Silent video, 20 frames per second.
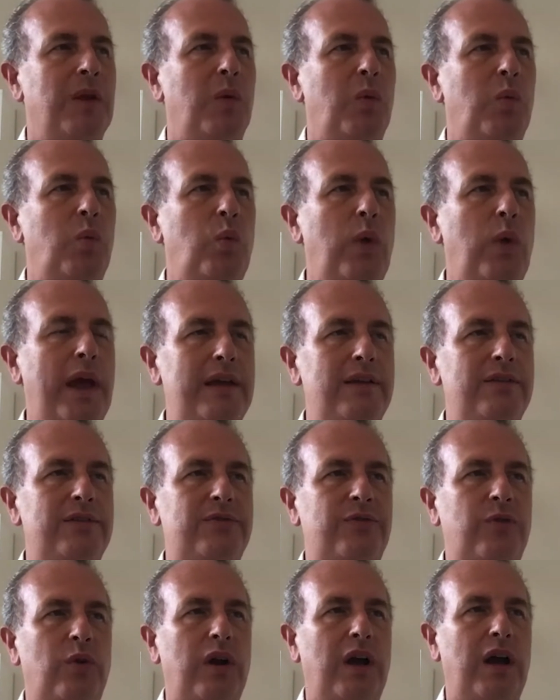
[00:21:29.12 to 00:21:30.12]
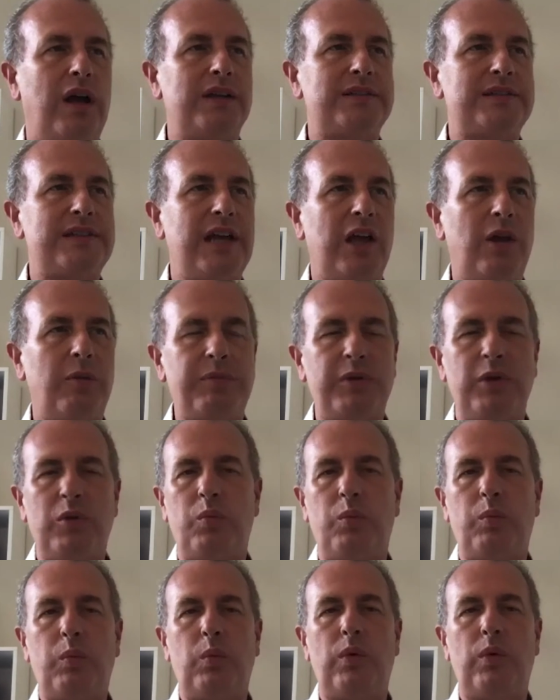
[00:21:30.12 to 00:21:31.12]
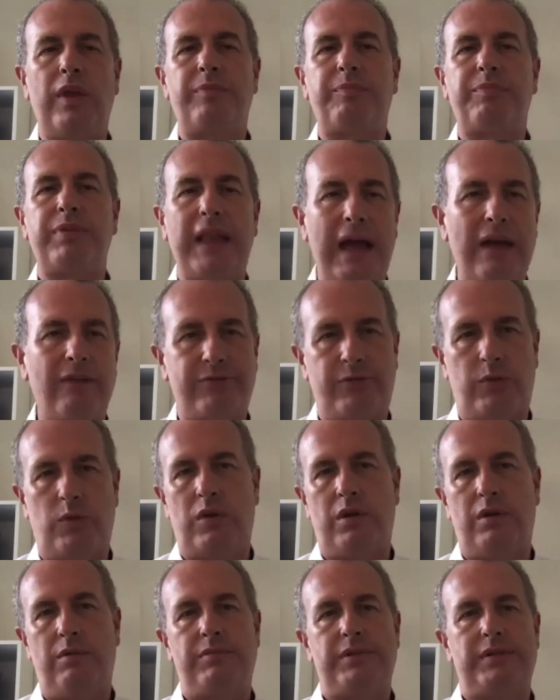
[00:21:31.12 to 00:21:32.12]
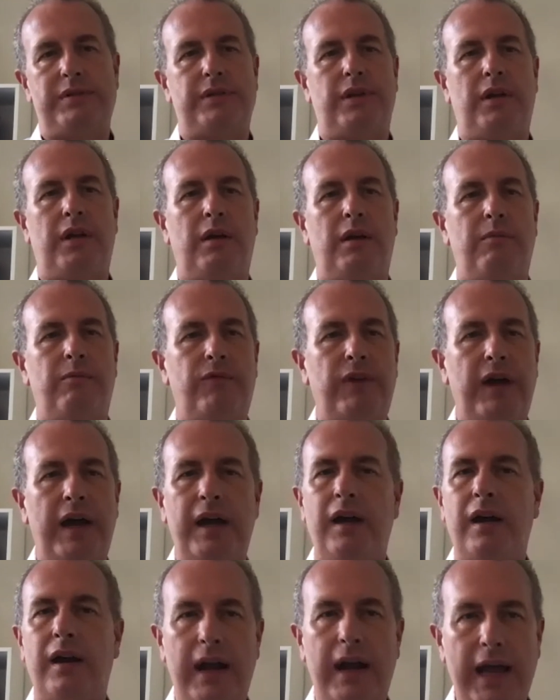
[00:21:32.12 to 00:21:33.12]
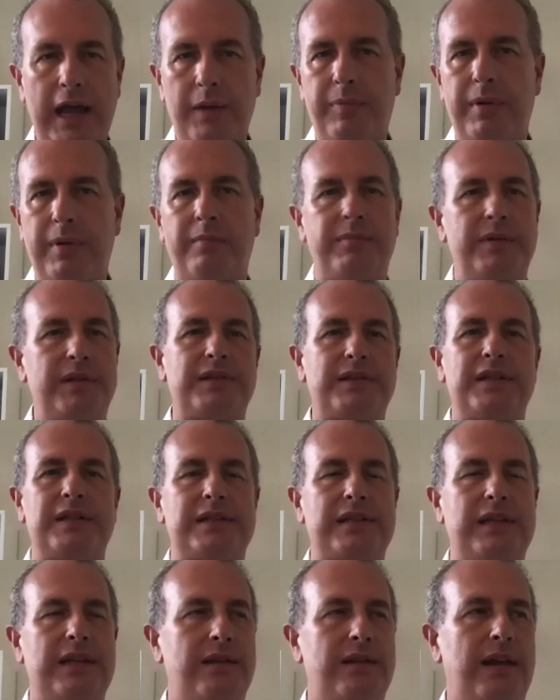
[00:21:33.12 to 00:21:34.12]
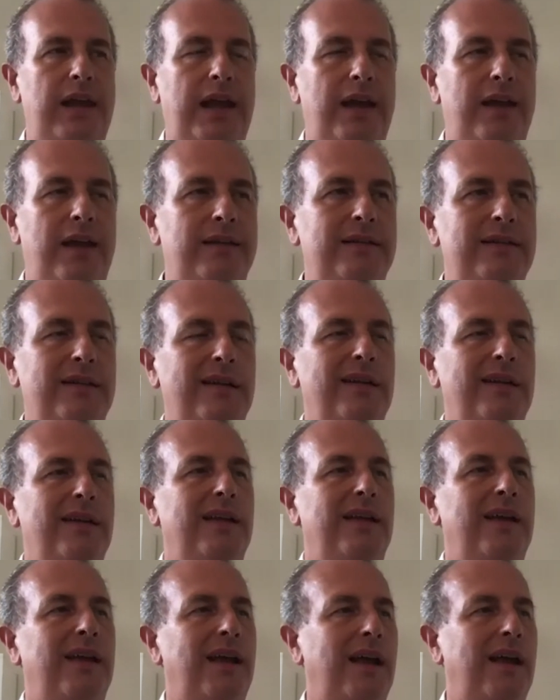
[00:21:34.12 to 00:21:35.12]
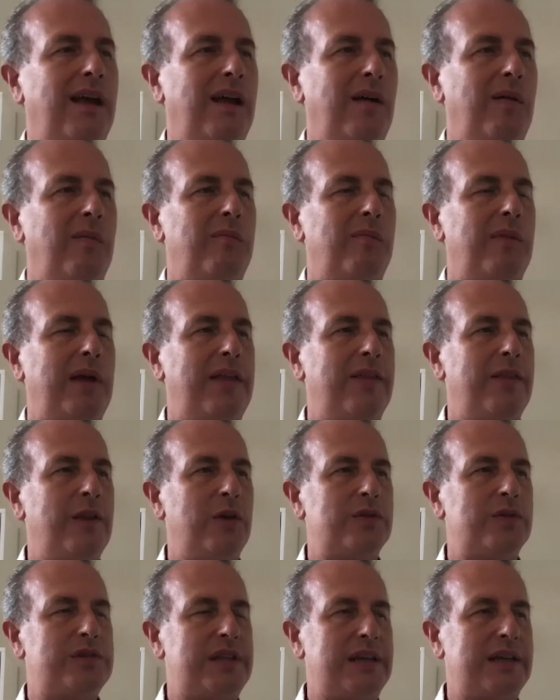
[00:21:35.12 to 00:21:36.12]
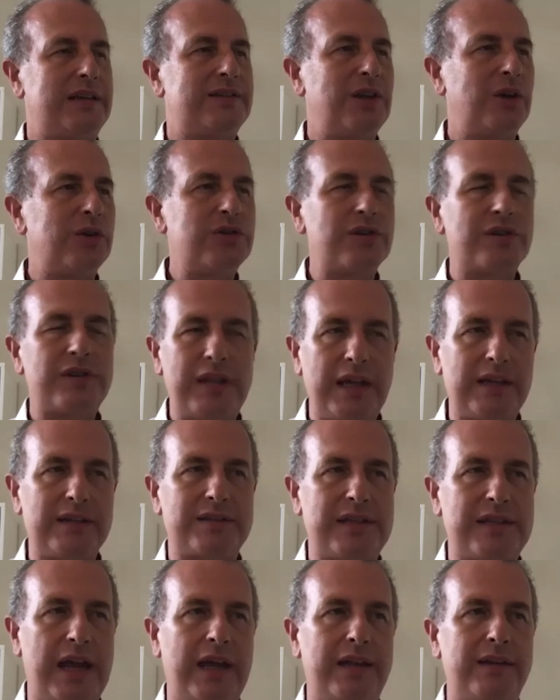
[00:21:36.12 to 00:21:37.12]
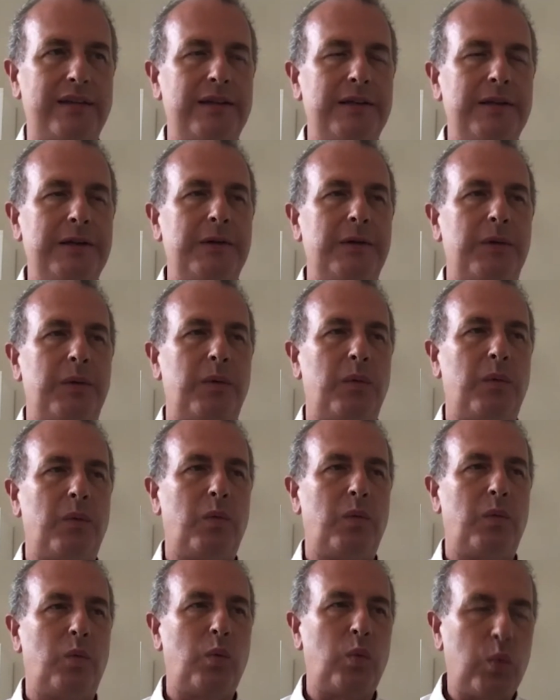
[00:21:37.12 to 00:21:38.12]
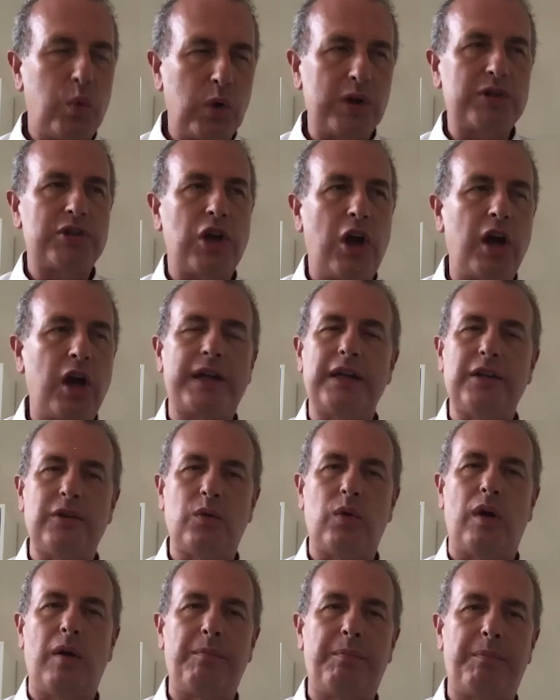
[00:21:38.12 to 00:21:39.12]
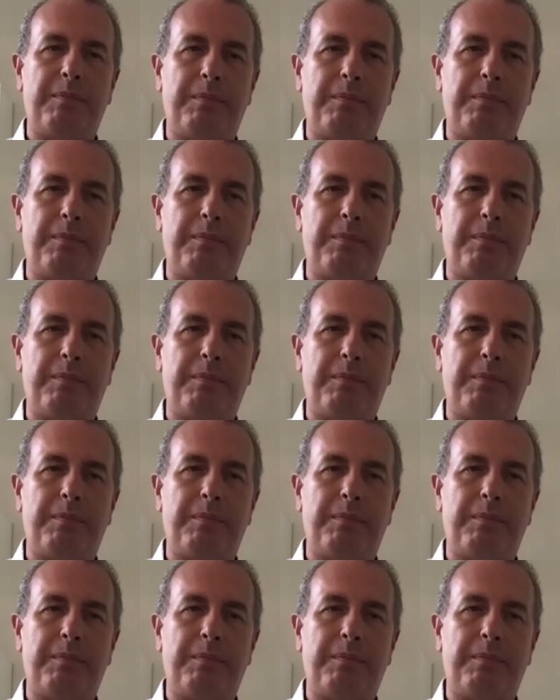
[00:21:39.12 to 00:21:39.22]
ways for us to help you with platforms via our ad-upon business and those things. Those are things that we're talking to our